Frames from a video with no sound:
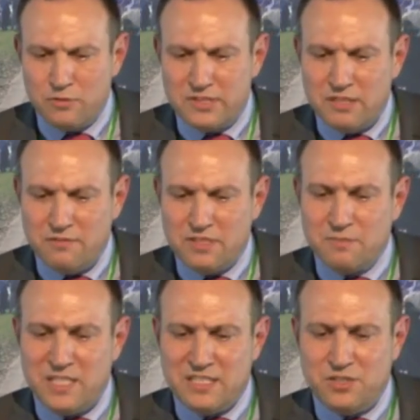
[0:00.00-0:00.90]
On
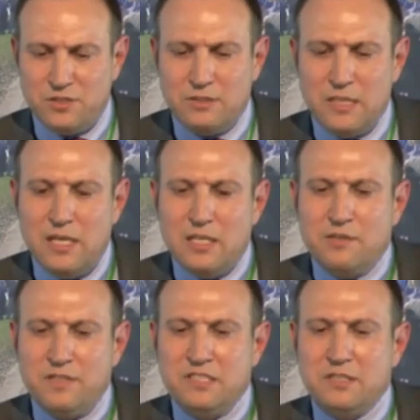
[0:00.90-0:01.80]
7th March
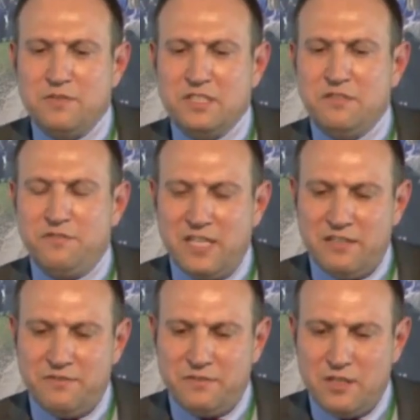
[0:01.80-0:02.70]

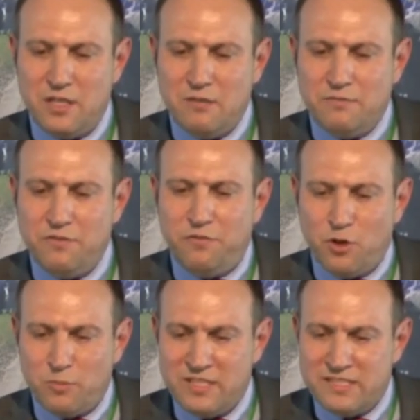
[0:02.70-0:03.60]
2025, we
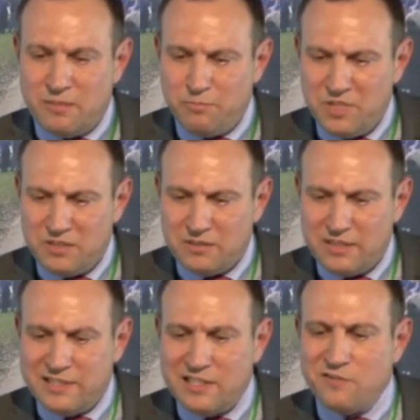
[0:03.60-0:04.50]
formally
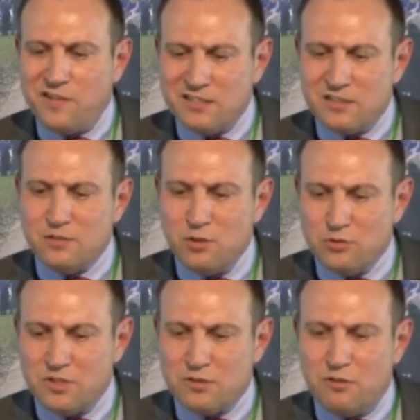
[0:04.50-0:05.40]
submitted an advance
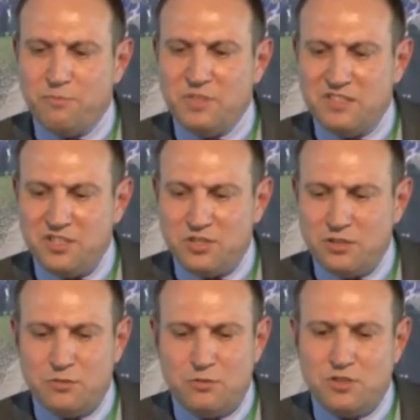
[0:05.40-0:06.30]
notice of
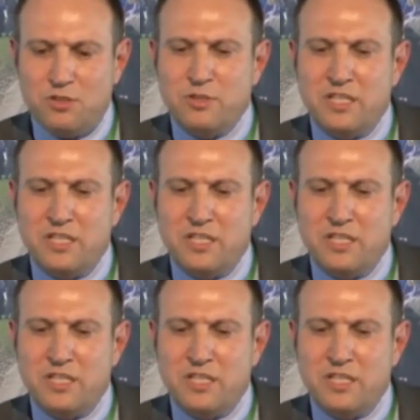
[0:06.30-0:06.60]
petition to the